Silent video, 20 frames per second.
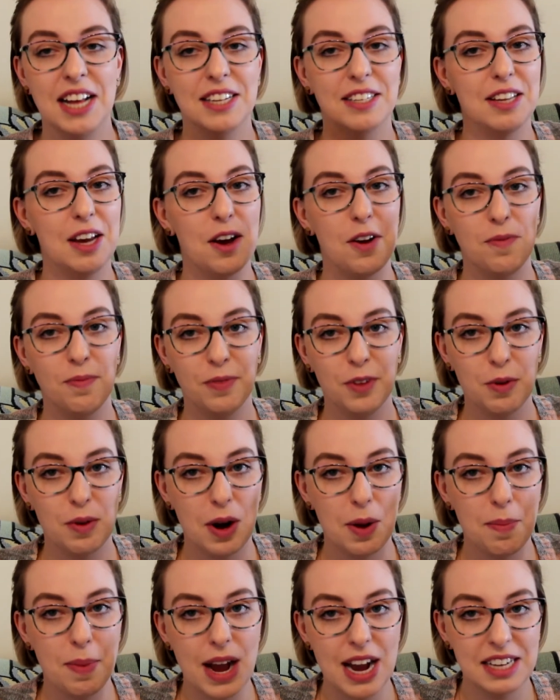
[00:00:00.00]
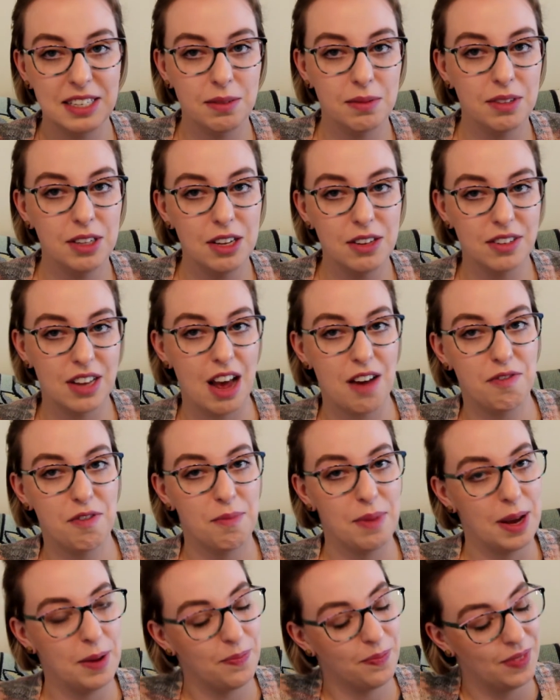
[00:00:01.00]
So you want to buy some clothes off
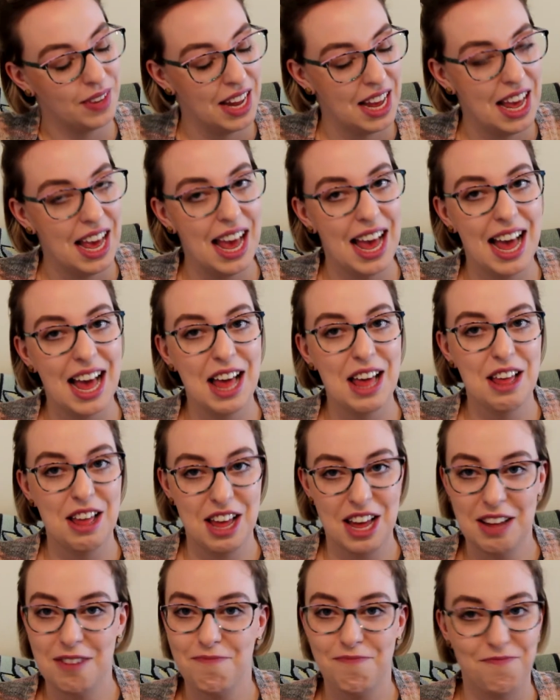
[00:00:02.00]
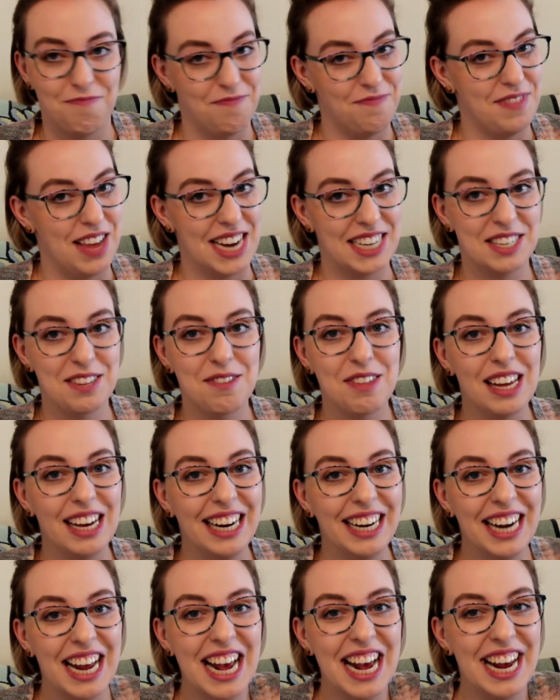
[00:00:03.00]
of me? That's a
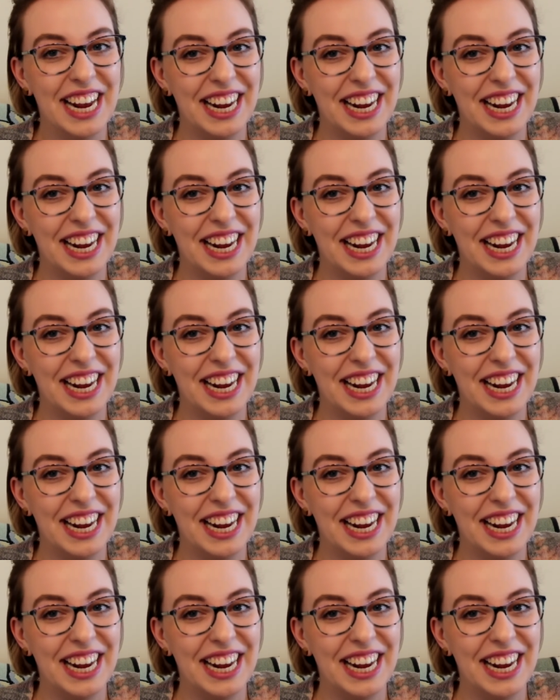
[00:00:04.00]
thing.